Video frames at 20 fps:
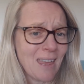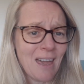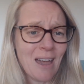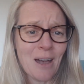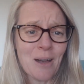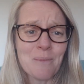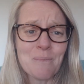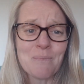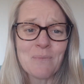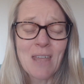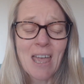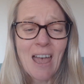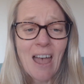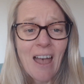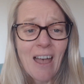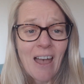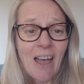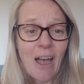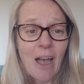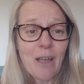
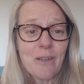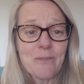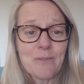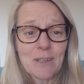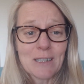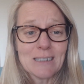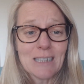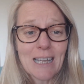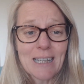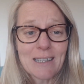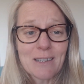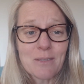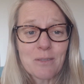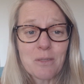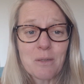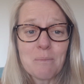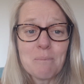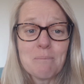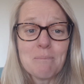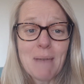I feel like
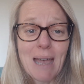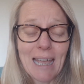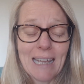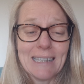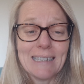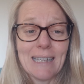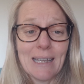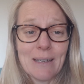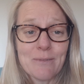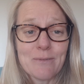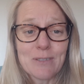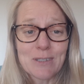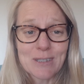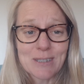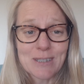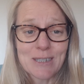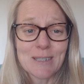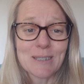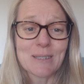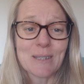the main
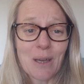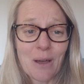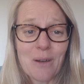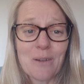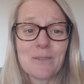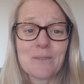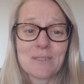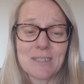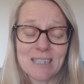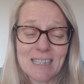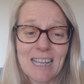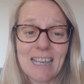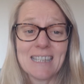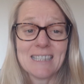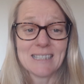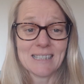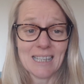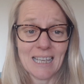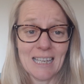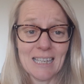emphasis of today's